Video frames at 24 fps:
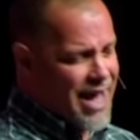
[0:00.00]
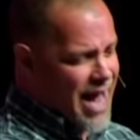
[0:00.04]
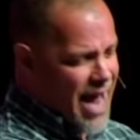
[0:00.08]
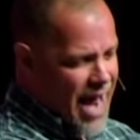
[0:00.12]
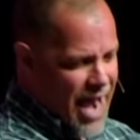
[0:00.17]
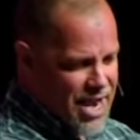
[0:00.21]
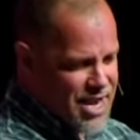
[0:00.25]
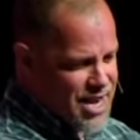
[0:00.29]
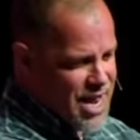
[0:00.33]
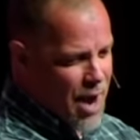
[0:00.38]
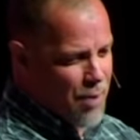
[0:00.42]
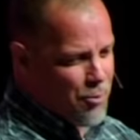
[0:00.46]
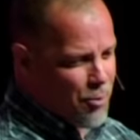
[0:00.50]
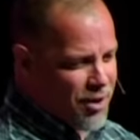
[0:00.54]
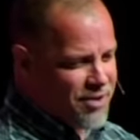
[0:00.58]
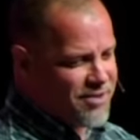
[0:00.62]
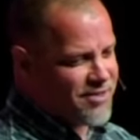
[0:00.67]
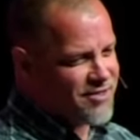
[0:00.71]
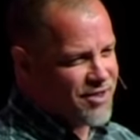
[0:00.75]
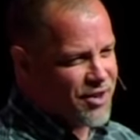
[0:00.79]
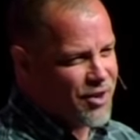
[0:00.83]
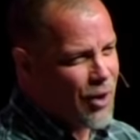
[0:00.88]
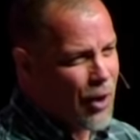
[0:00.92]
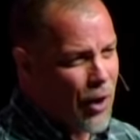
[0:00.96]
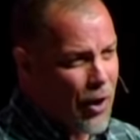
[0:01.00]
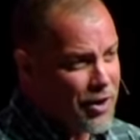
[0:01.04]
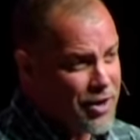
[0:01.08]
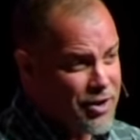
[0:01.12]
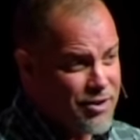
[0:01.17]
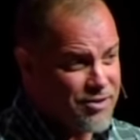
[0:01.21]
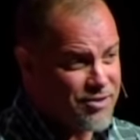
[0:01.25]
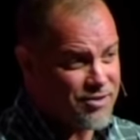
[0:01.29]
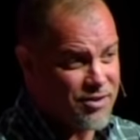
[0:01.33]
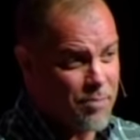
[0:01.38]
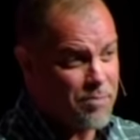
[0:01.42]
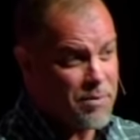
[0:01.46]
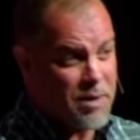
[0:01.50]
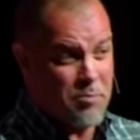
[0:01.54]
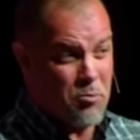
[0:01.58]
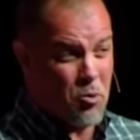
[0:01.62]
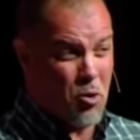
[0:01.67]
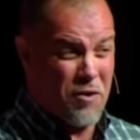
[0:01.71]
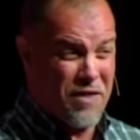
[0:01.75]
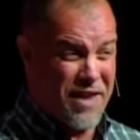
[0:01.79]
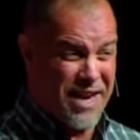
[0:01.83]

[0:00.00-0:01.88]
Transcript: and yet wants to call you to something more than